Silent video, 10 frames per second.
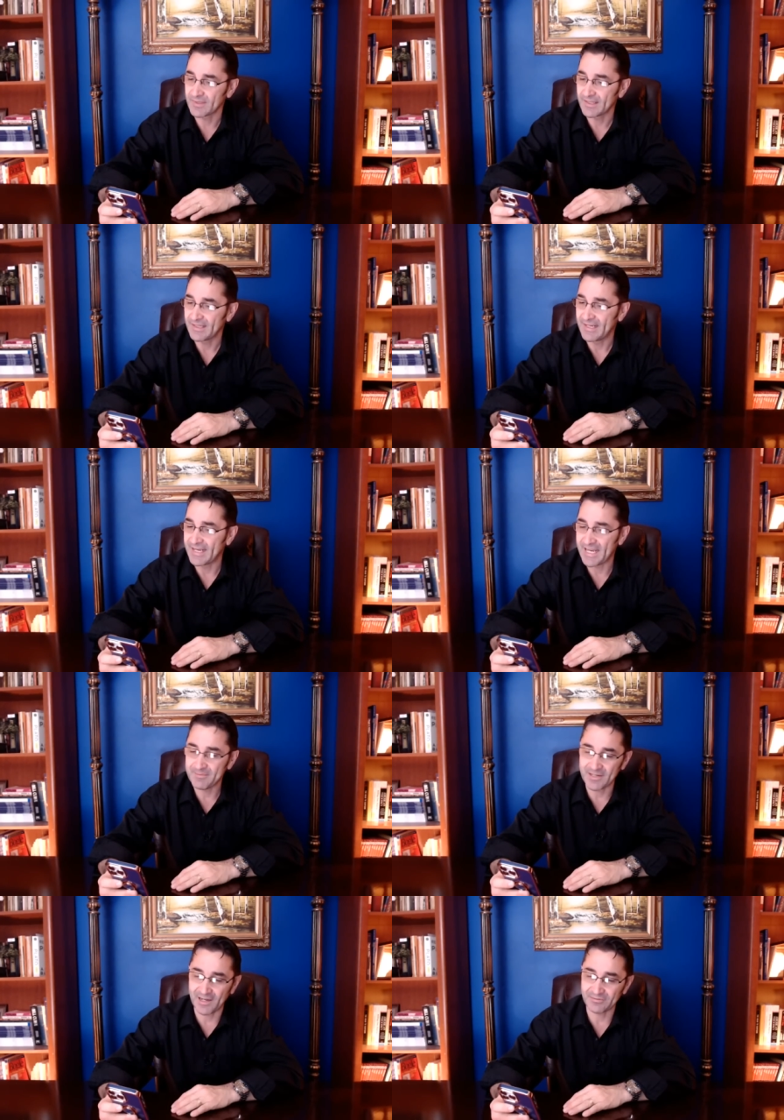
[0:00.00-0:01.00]

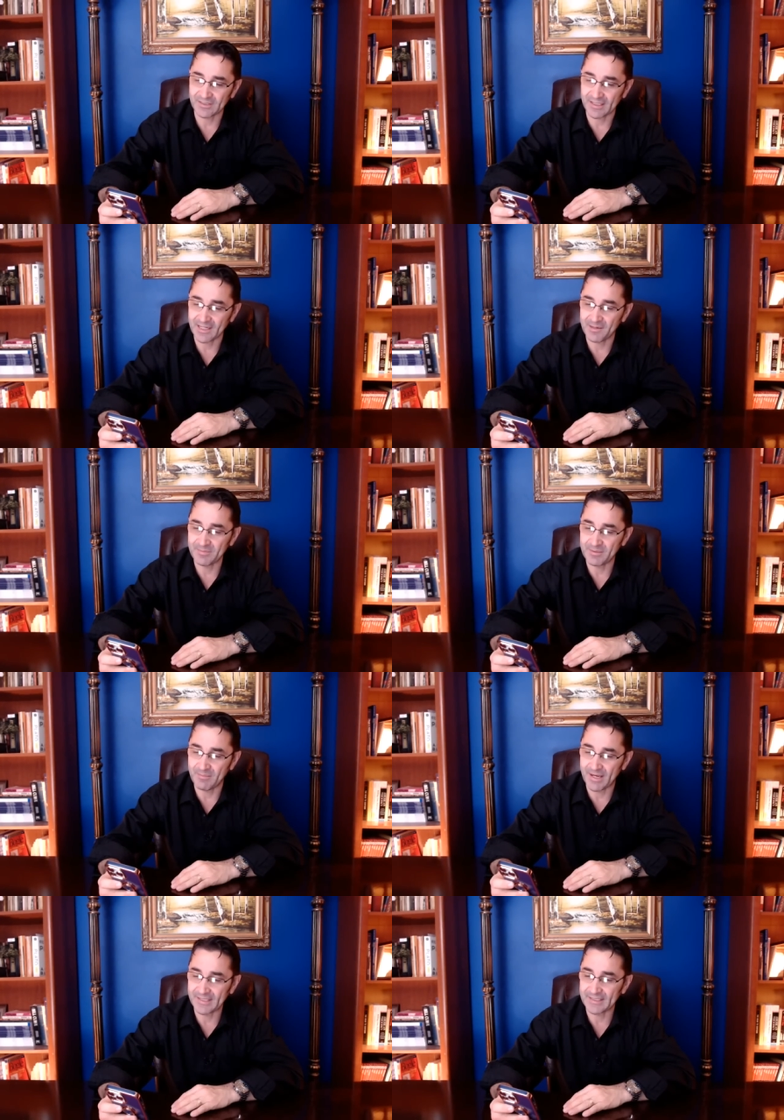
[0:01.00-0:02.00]
named after Rabbi
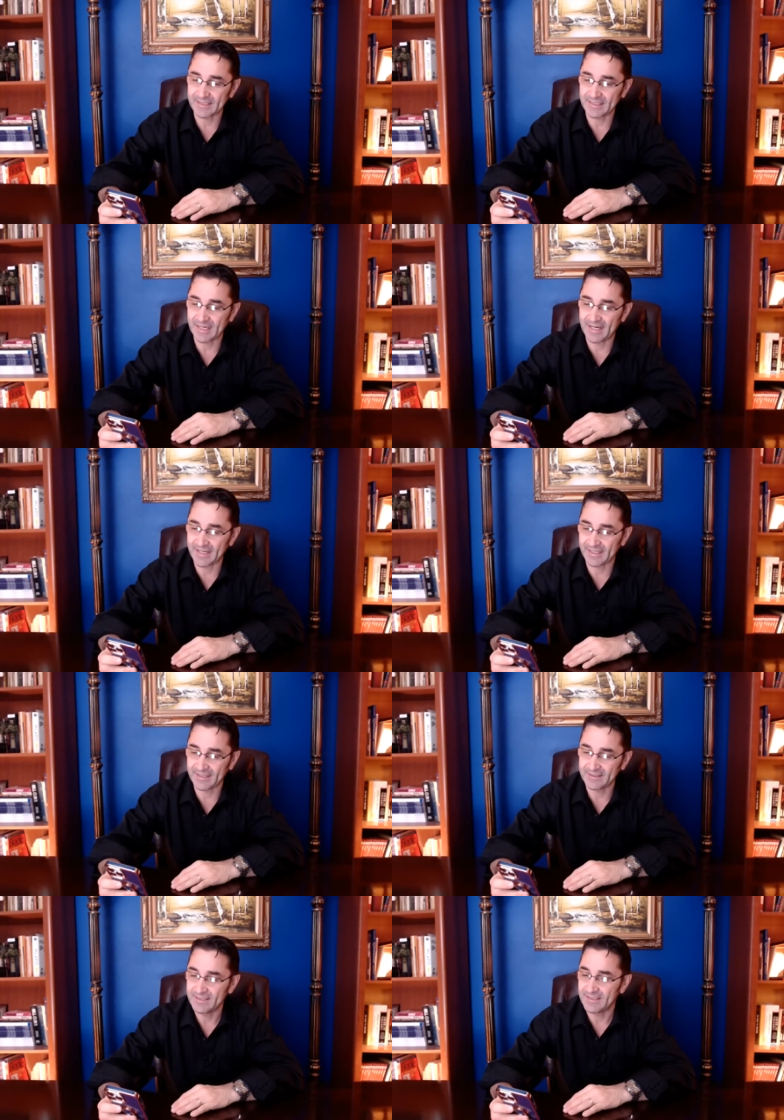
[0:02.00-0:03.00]
Meir Kahane,